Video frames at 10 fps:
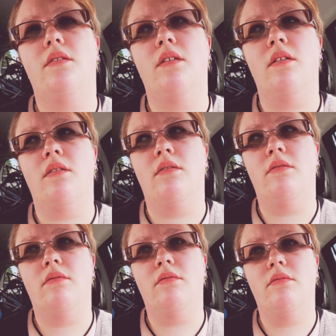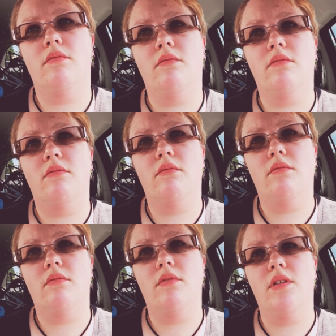then
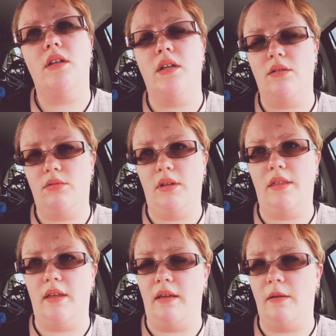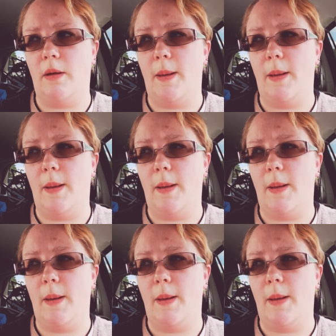you need to really think.